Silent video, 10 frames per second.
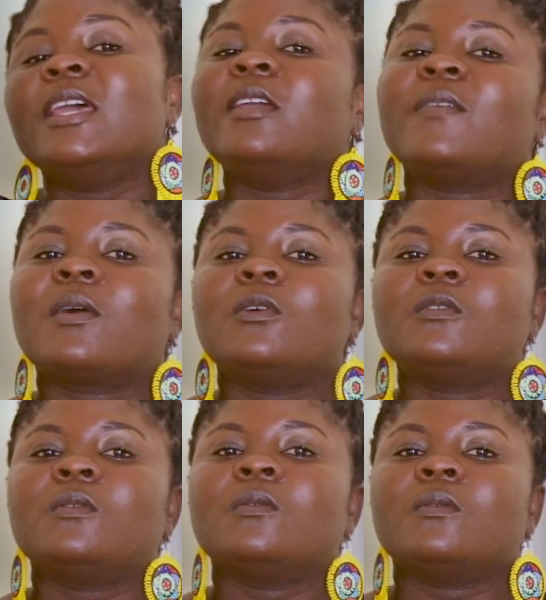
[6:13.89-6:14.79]
If I go
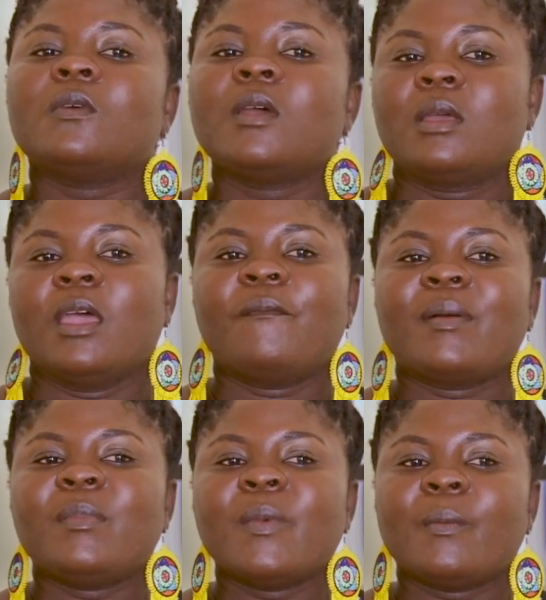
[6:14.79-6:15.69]
to a
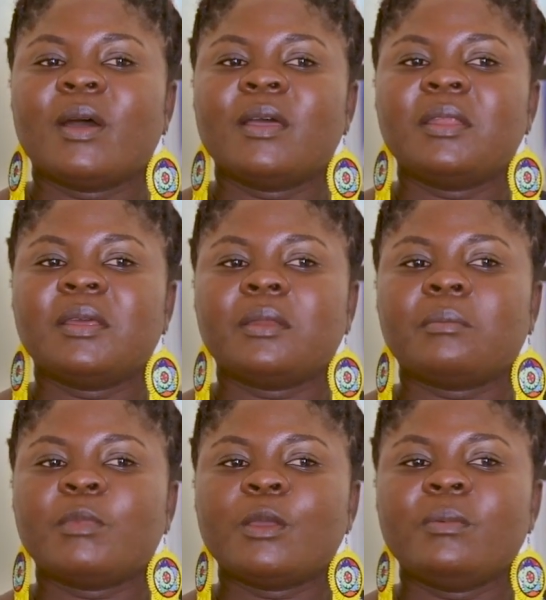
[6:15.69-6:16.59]
family member and then
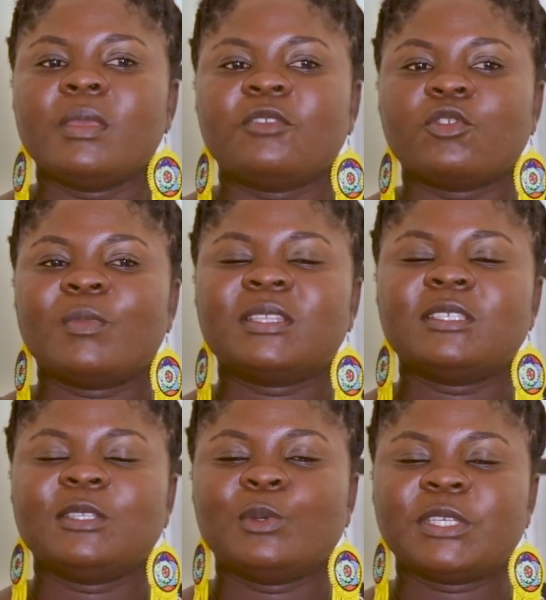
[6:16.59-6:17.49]
maybe a traumatic
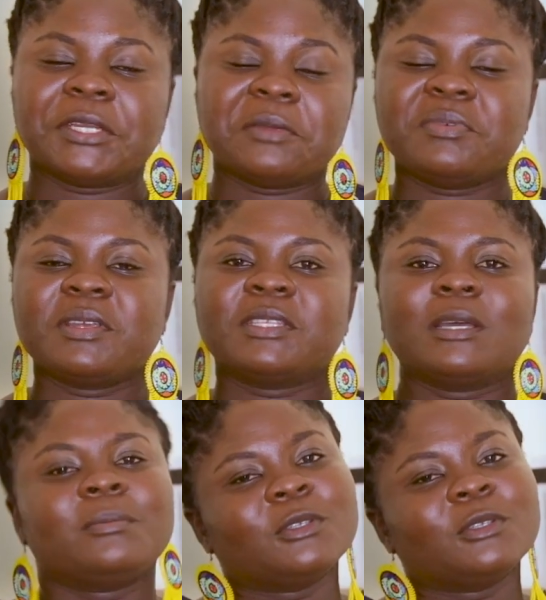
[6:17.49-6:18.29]
situation and I bring it up,